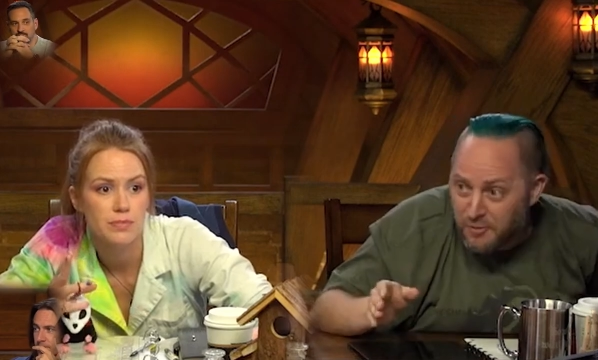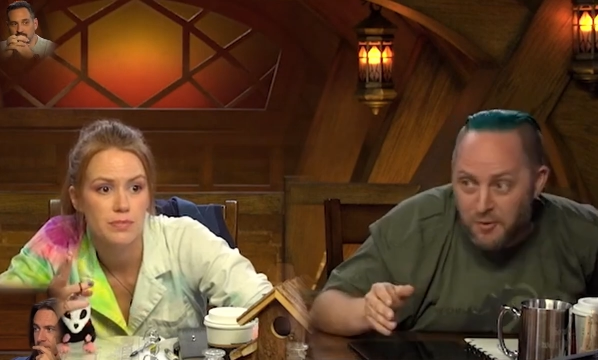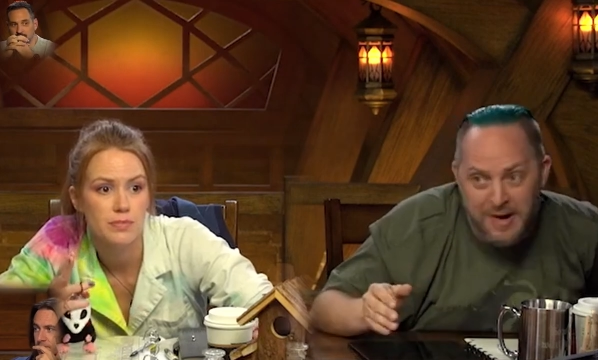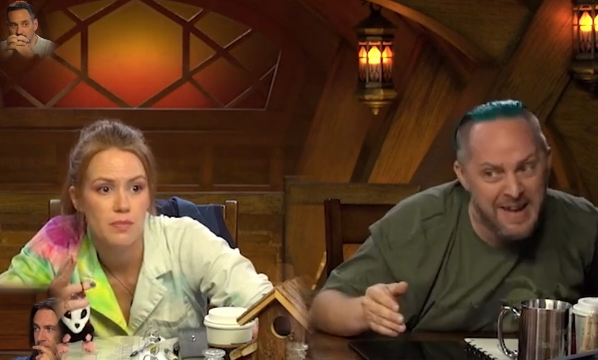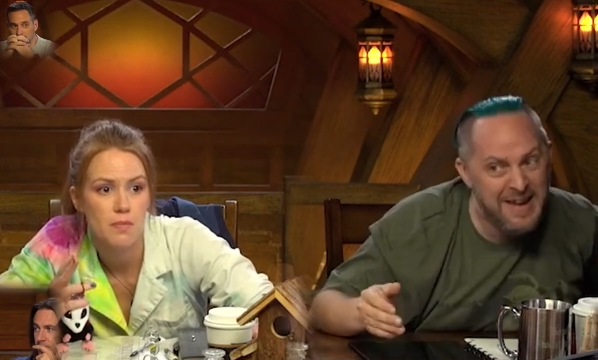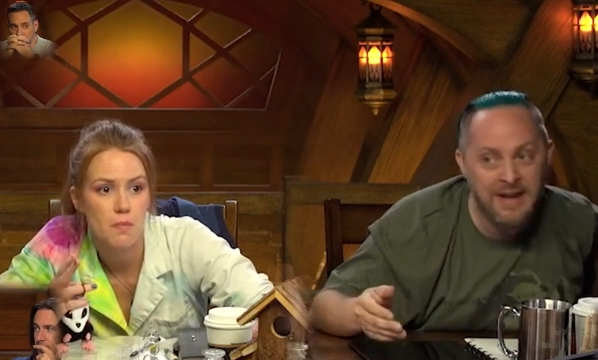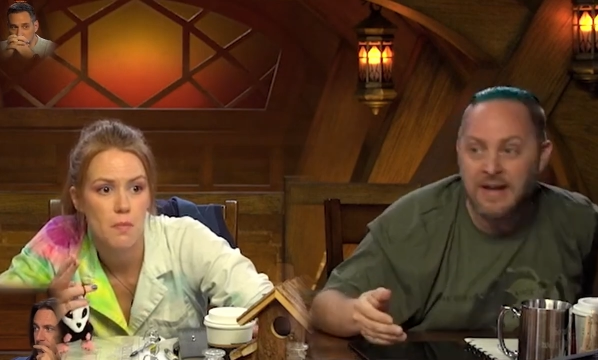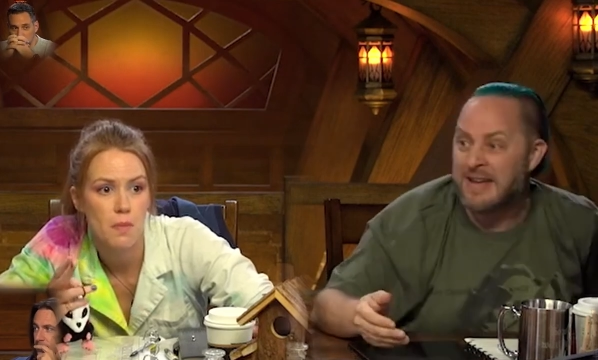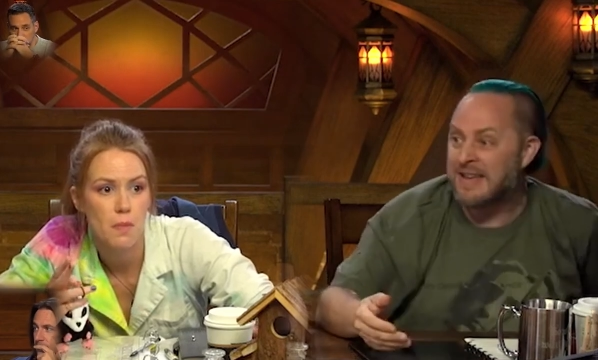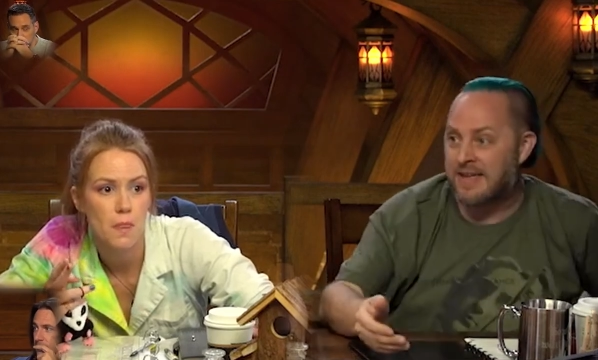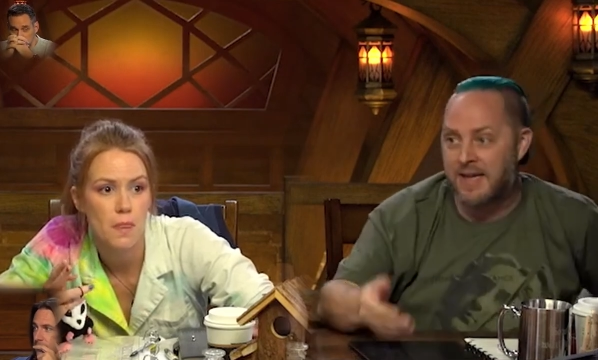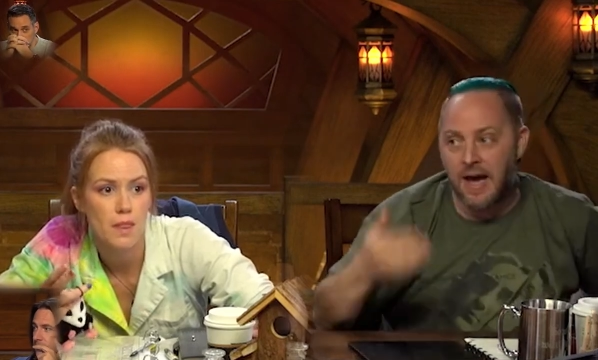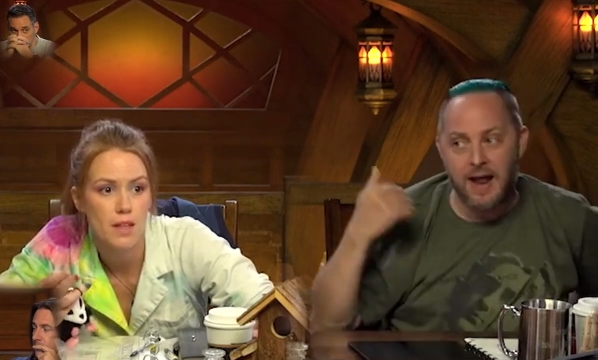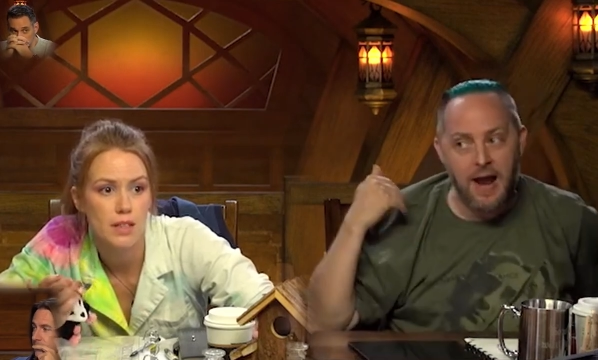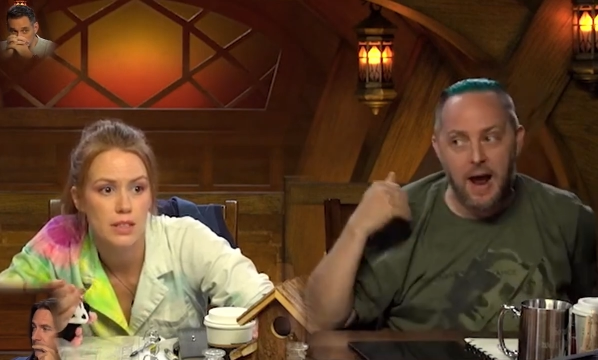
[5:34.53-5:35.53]
Speaker 1: ring.
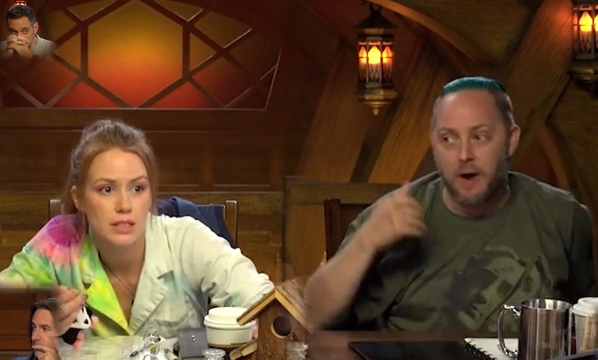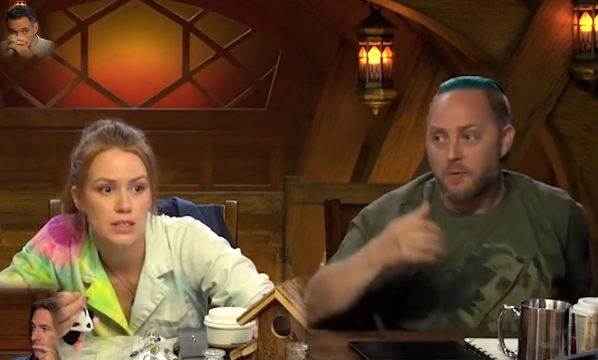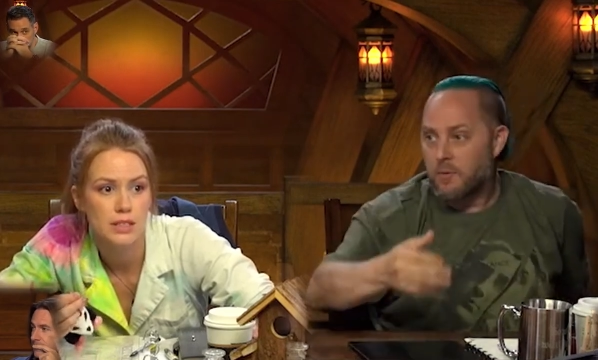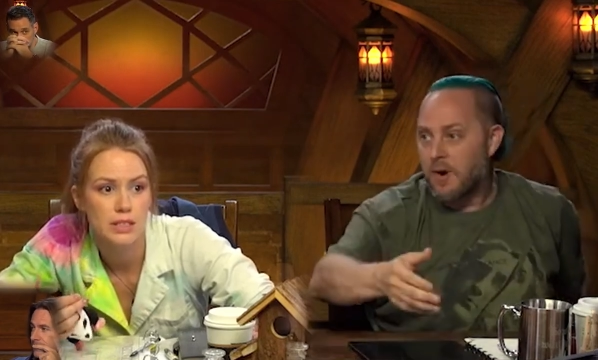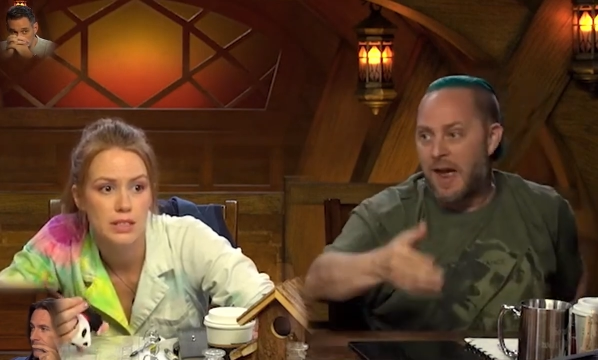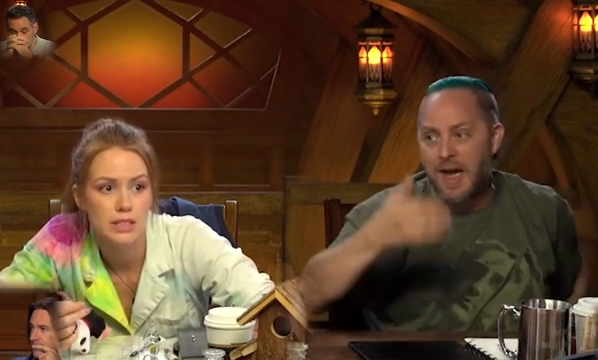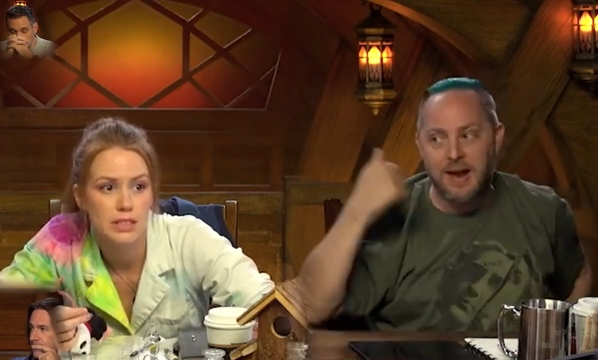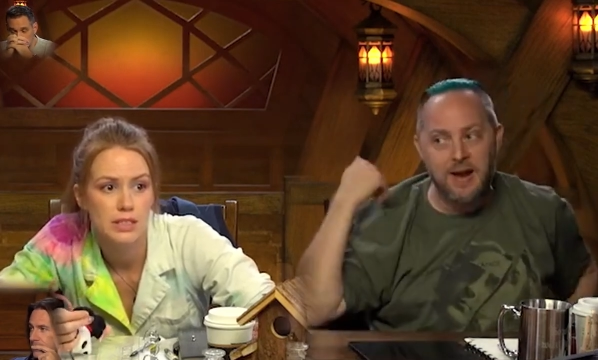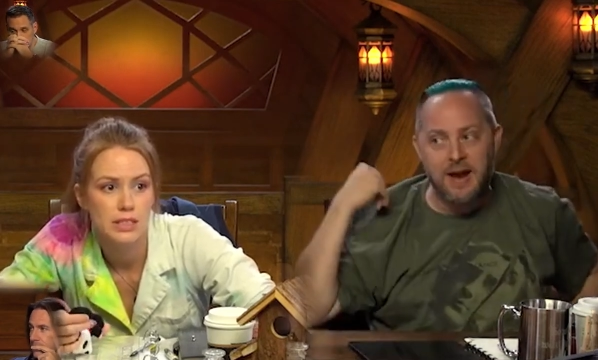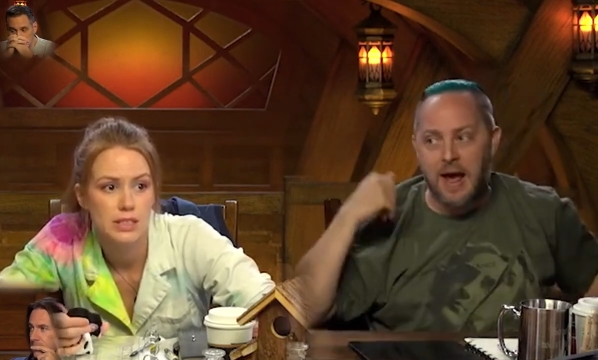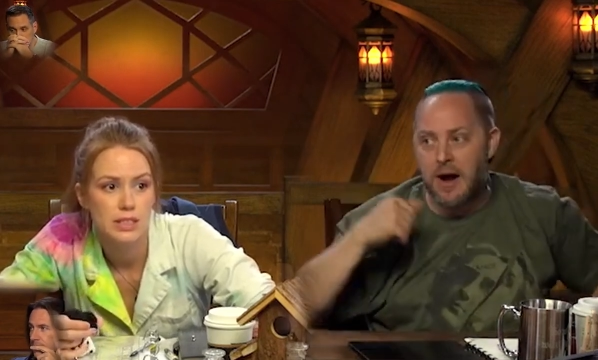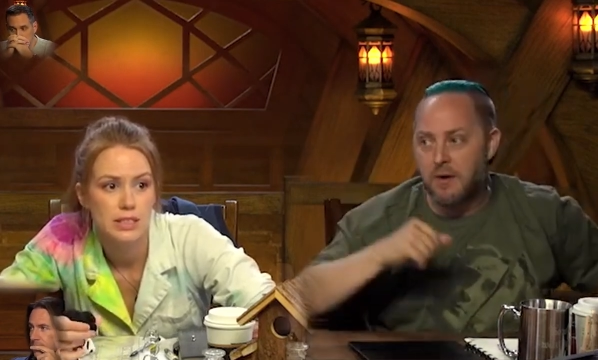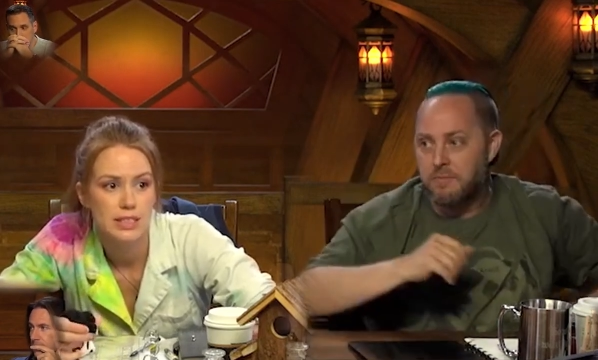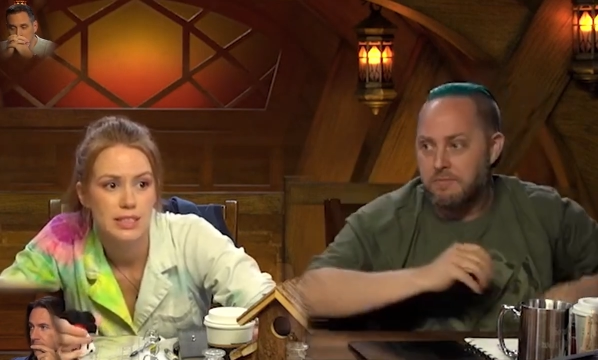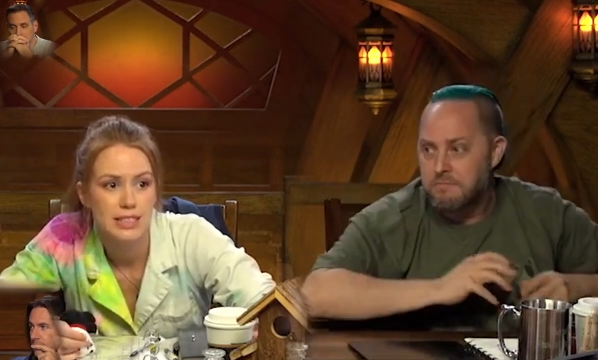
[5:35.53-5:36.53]
Get out. We're heading
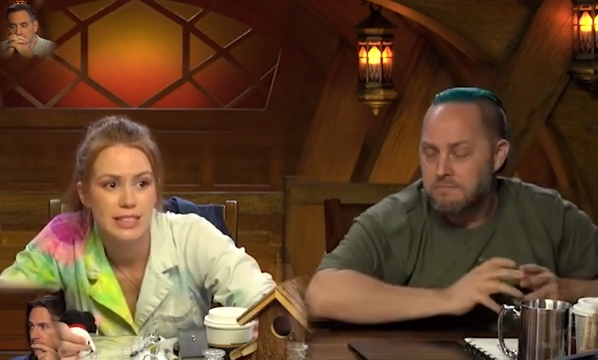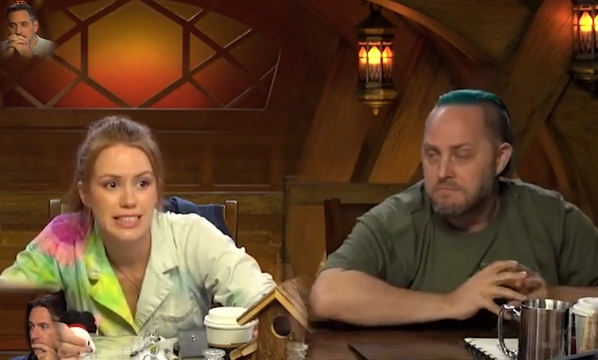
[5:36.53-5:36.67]
out.